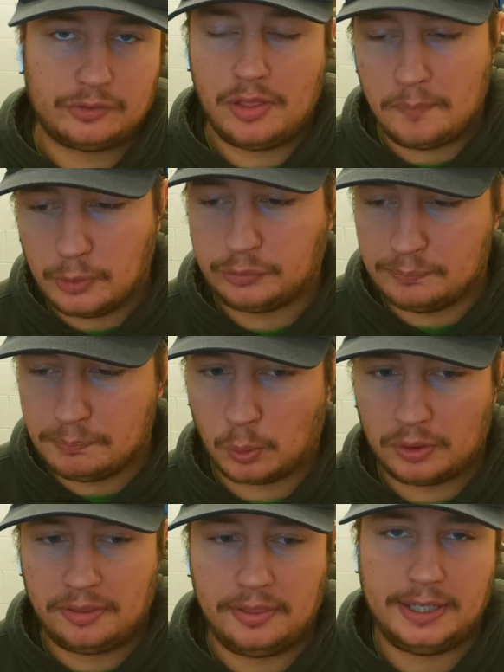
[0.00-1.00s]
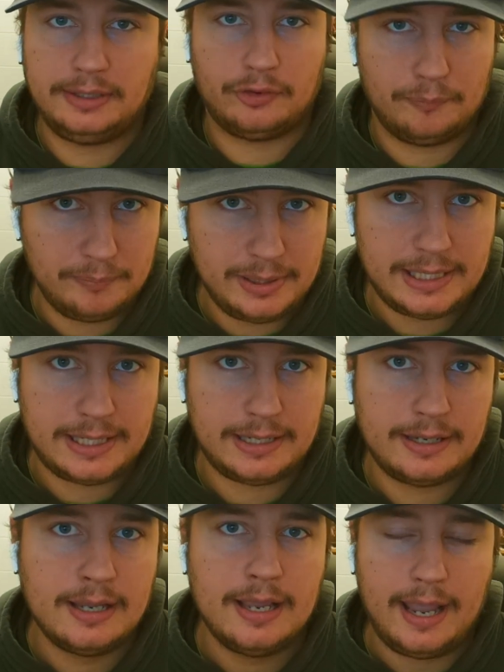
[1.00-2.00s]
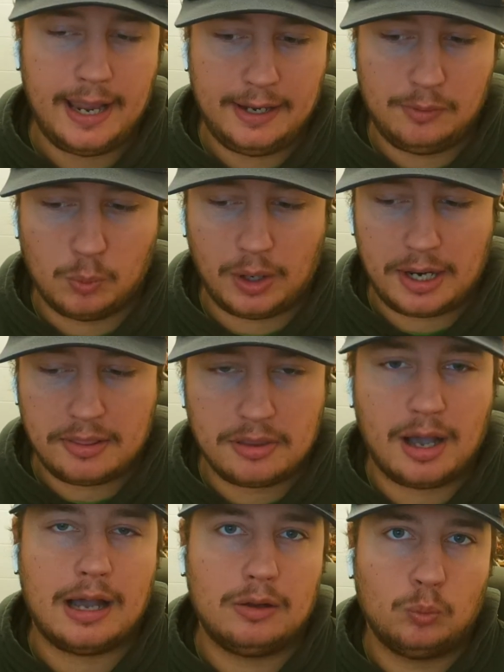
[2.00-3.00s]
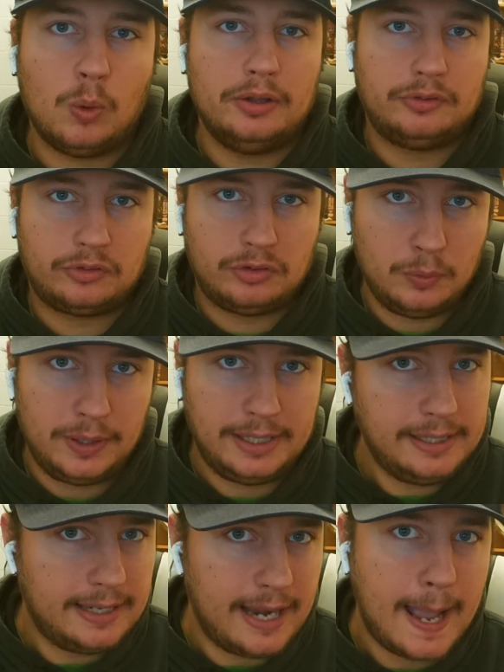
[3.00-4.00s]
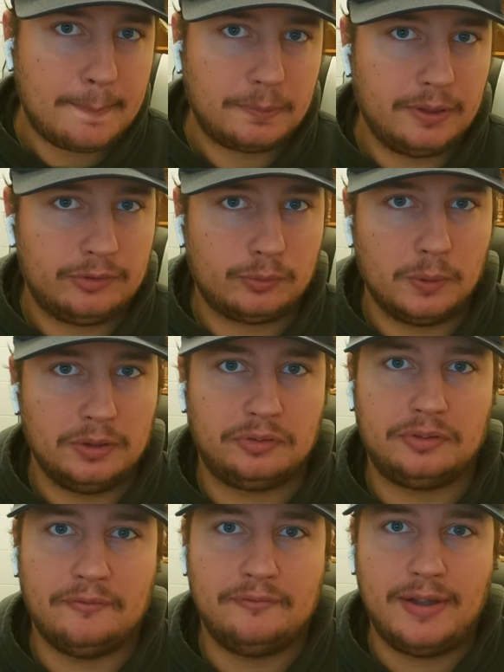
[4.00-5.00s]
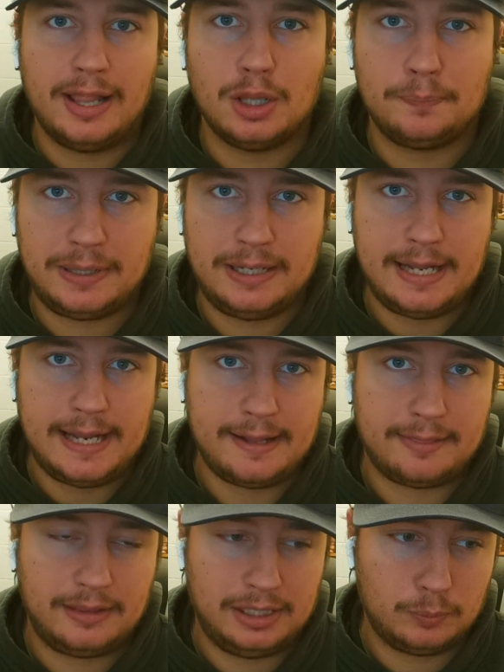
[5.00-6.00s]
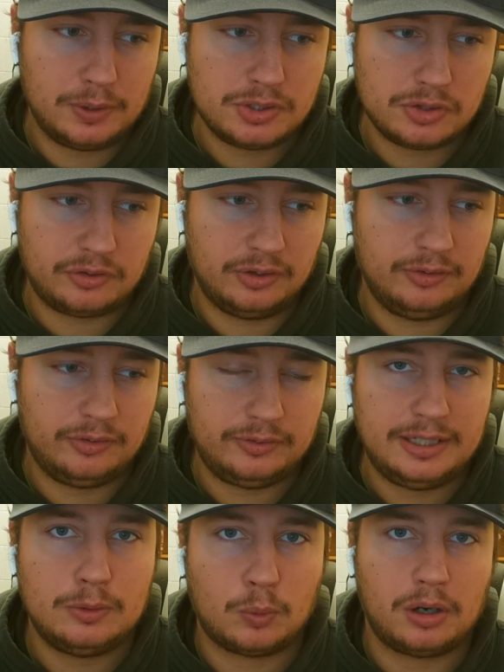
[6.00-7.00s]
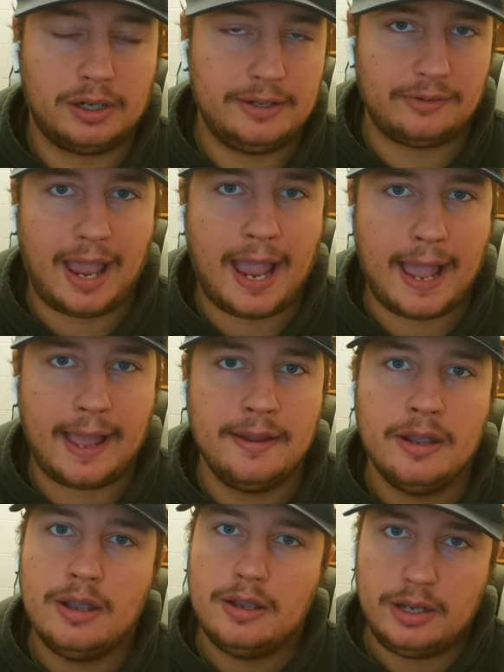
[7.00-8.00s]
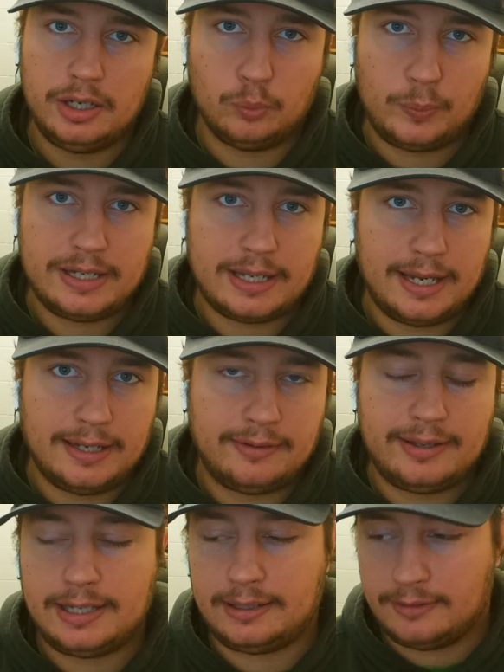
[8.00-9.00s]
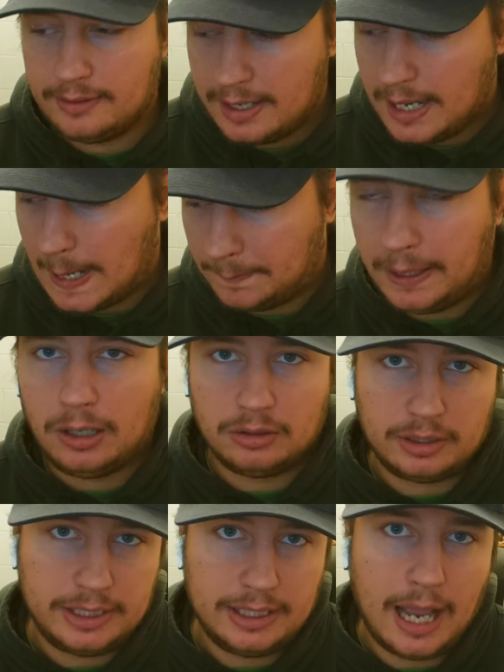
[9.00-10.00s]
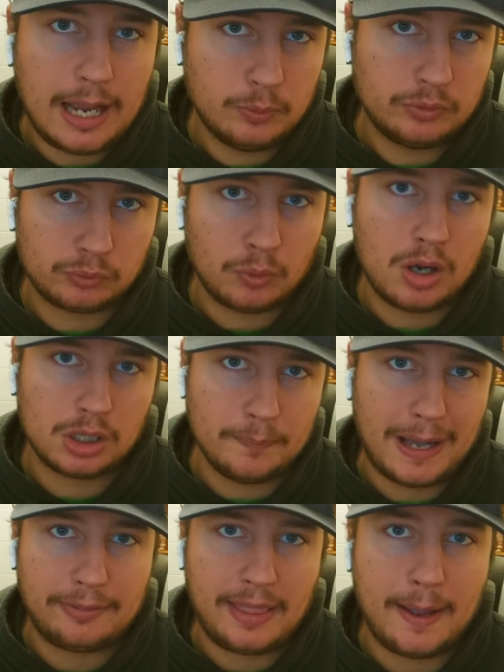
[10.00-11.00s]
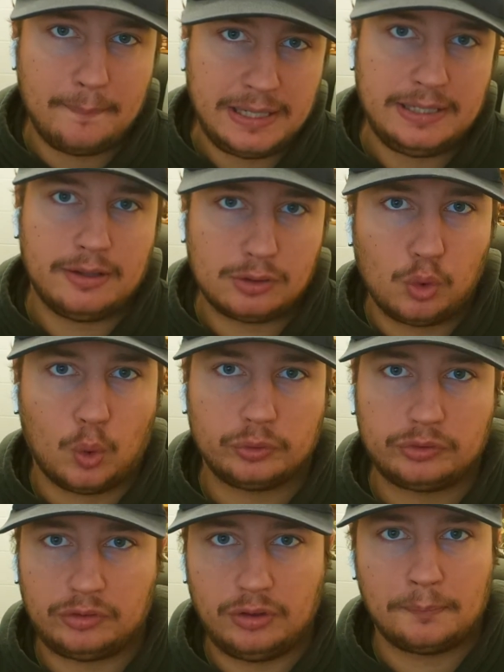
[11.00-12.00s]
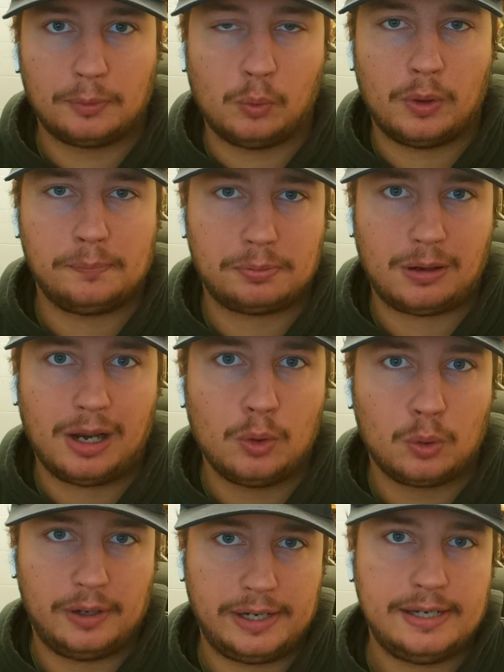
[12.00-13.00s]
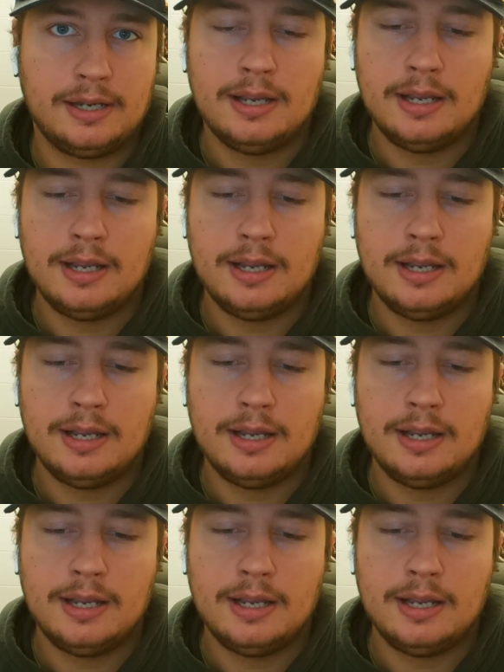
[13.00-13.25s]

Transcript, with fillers: The most important thing to me and what I thought was to Indianapolis was developing Anthony Richardson, seeing where he's at in Week 18. Apparently, I was wrong about that being the Colts' number one priority.